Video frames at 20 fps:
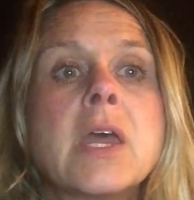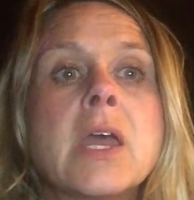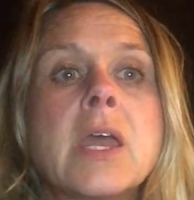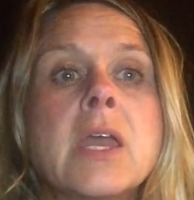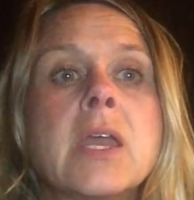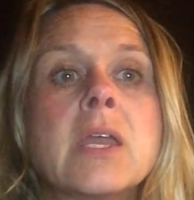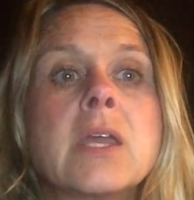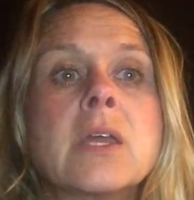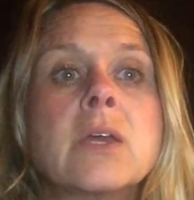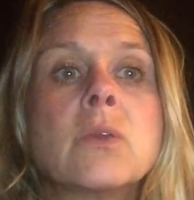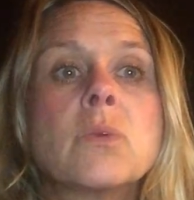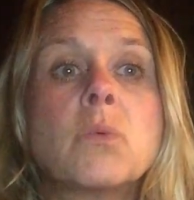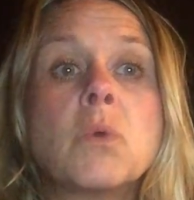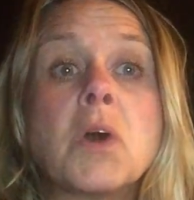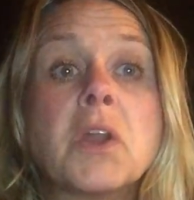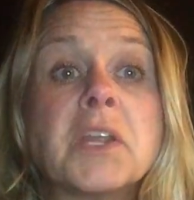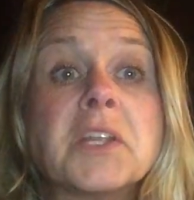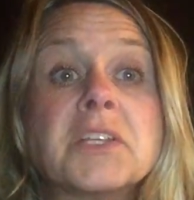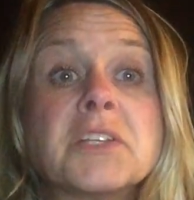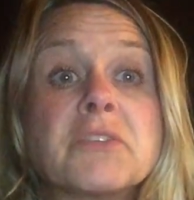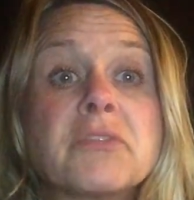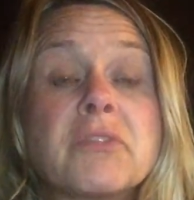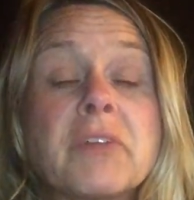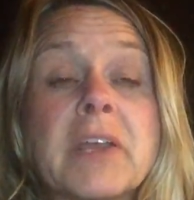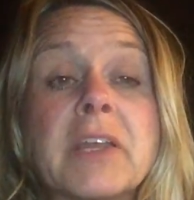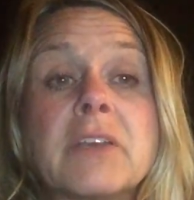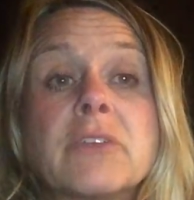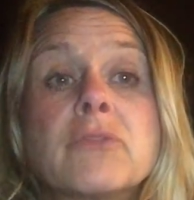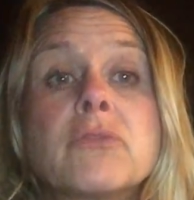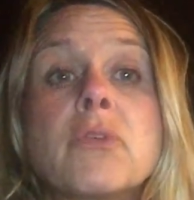and wanting to
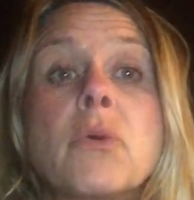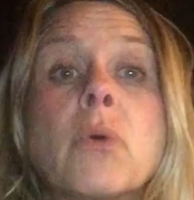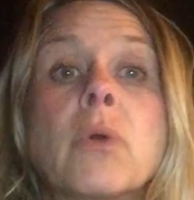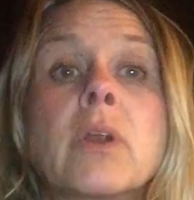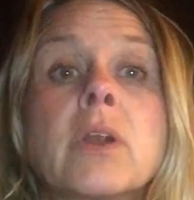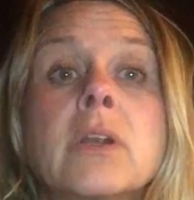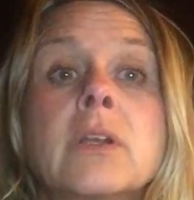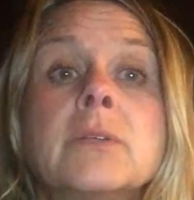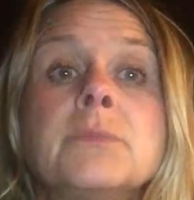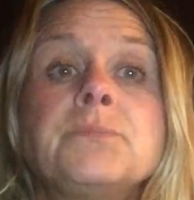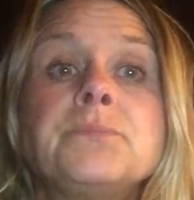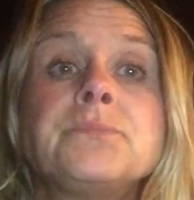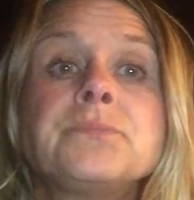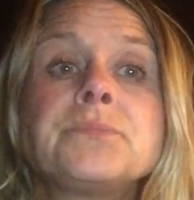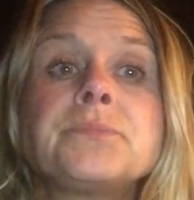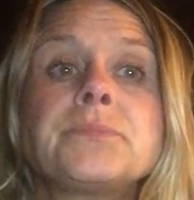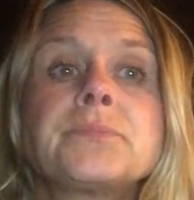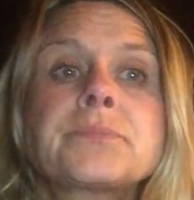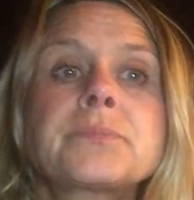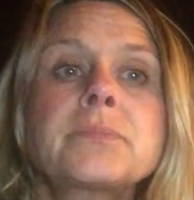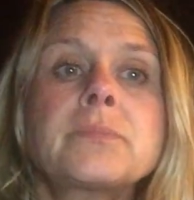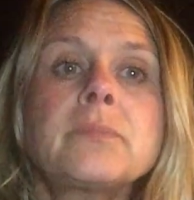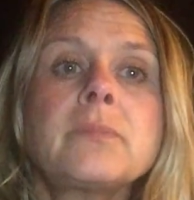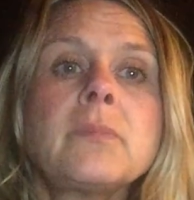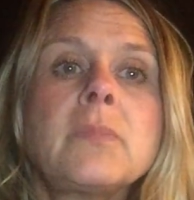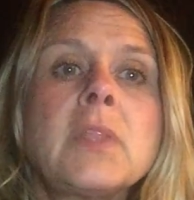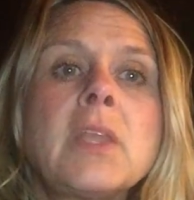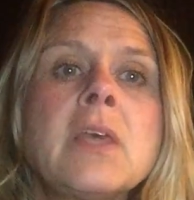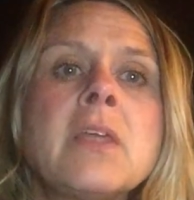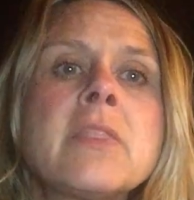fight for
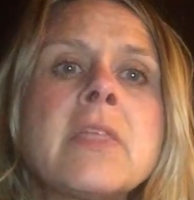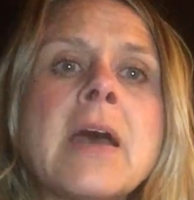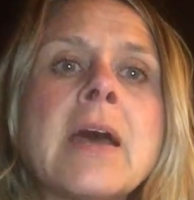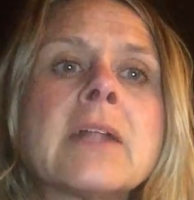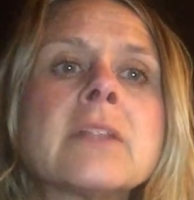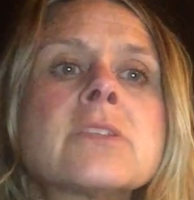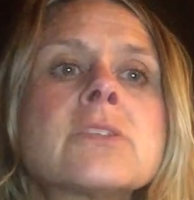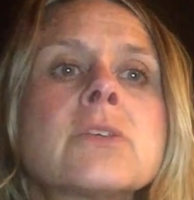that.